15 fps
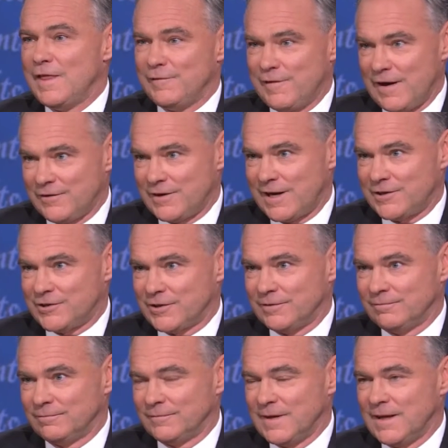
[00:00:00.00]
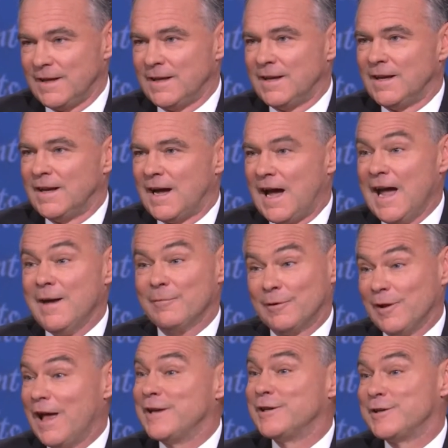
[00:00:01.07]
on the foundation. I am
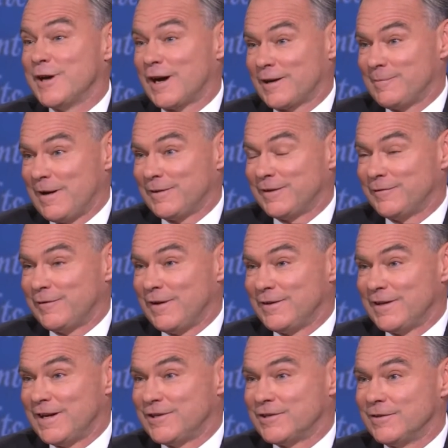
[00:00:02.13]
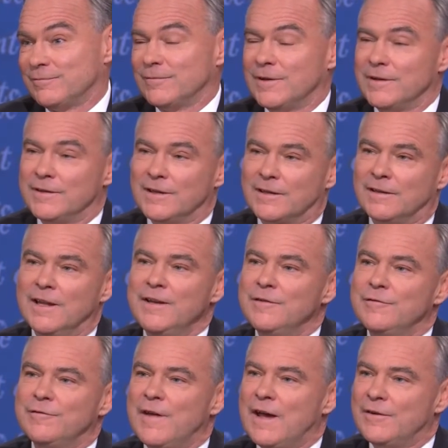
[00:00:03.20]
glad to talk about the foundation. The
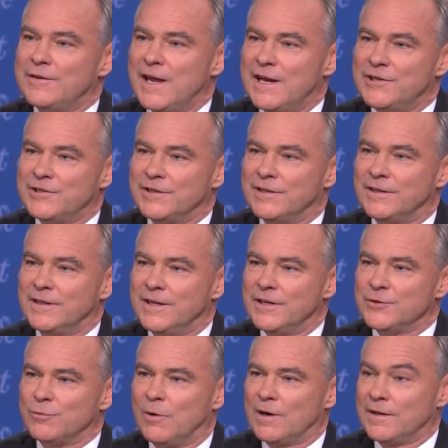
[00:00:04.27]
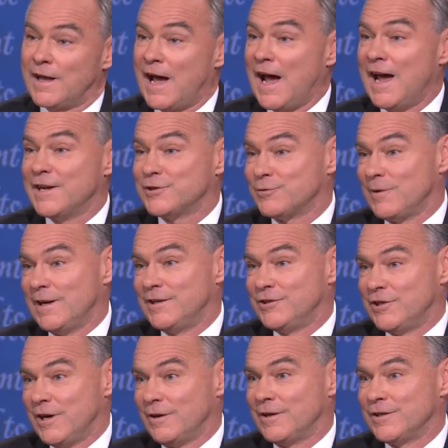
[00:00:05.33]
Clinton Foundation is one of the highest rated
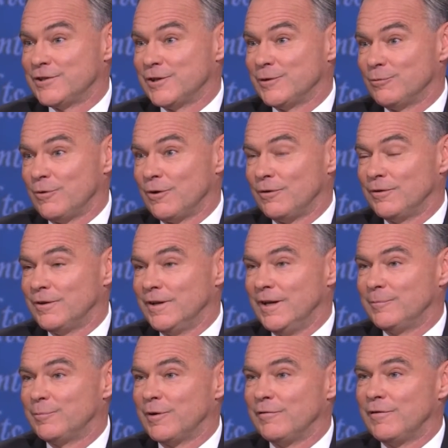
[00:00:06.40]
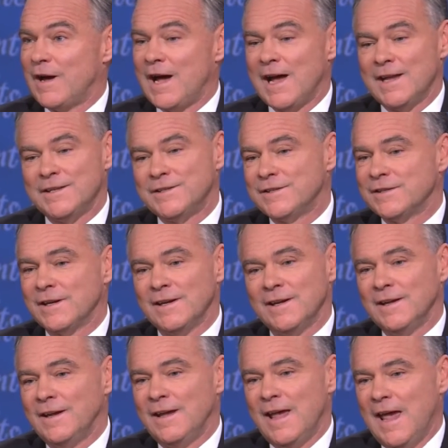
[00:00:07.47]
charities in the world. It provides
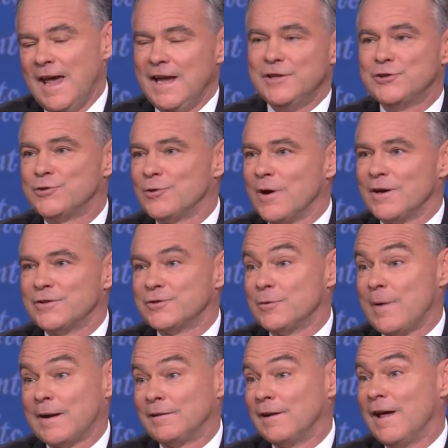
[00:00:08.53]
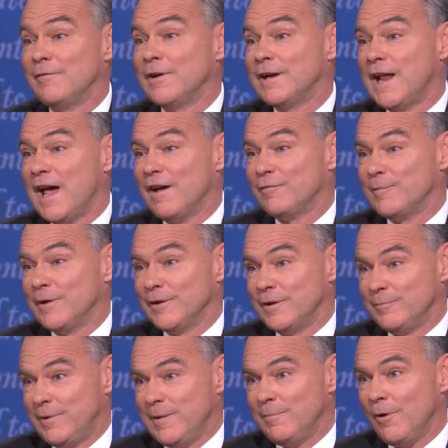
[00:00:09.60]
AIDS drugs to about 11.5
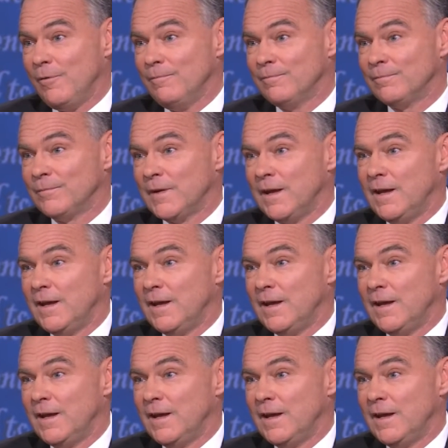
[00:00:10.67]
million people.